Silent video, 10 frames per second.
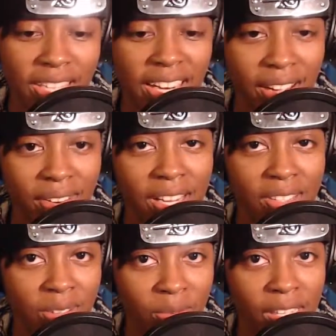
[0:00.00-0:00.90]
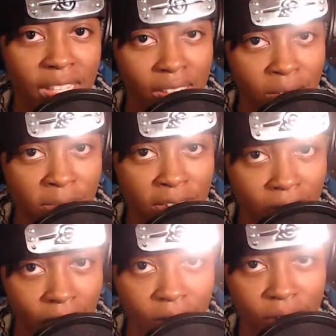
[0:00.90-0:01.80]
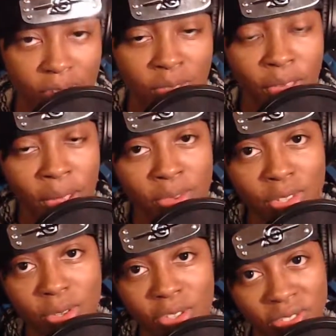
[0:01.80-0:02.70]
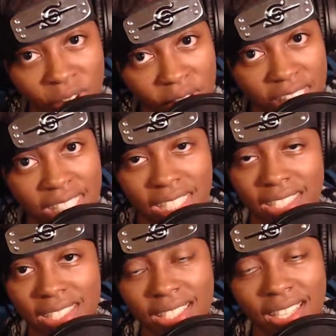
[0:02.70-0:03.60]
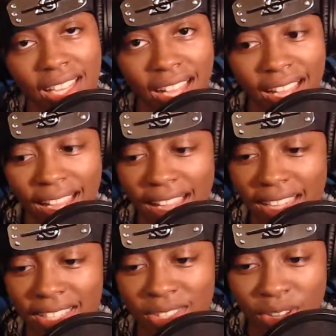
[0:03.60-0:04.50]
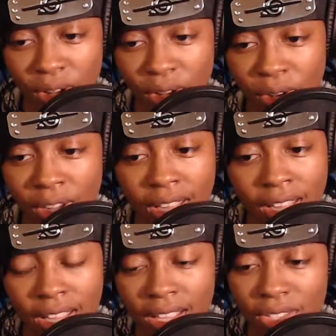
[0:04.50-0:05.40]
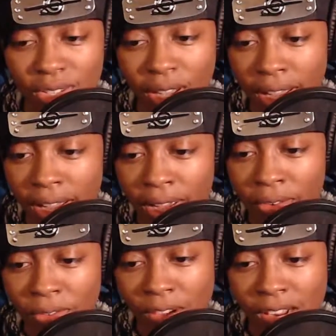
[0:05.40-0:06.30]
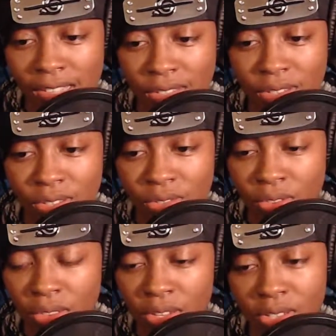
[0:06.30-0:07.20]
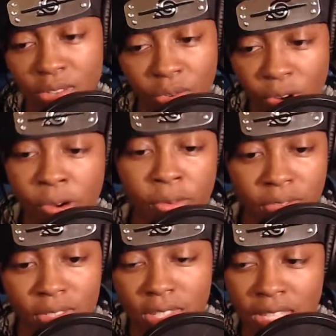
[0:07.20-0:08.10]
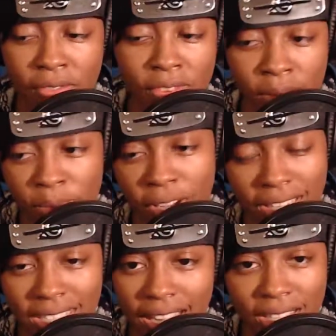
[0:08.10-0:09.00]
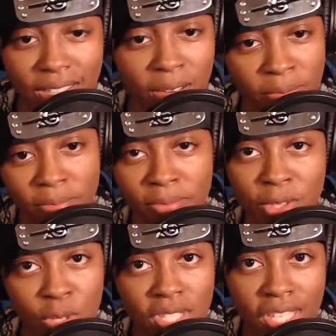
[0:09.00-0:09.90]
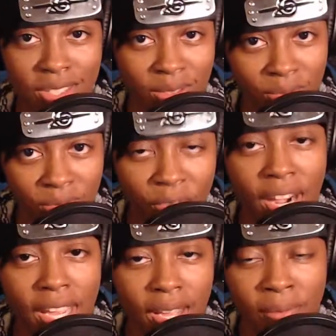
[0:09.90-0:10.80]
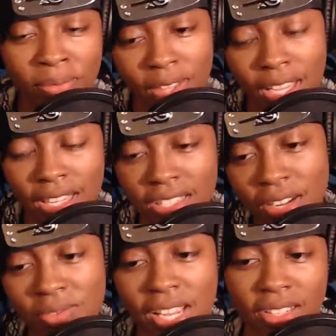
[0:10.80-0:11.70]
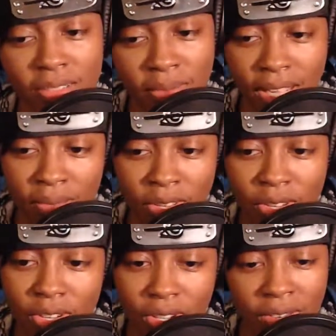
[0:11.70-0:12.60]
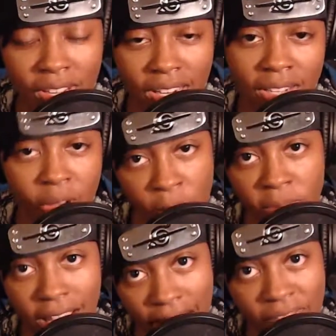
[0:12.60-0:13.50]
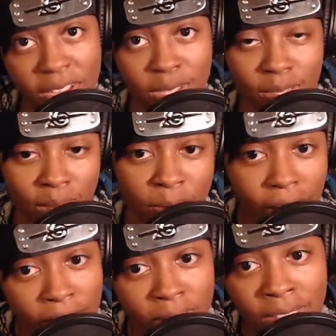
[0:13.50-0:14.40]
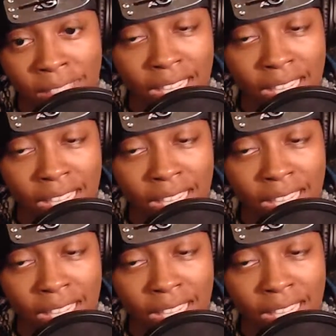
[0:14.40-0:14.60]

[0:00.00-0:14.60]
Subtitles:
that I would need to wait a little bit longer to be able to afford it. So do I want to just throw $70 at 2 sticks of RAM and shove that into my computer and hope that that fixes my problem,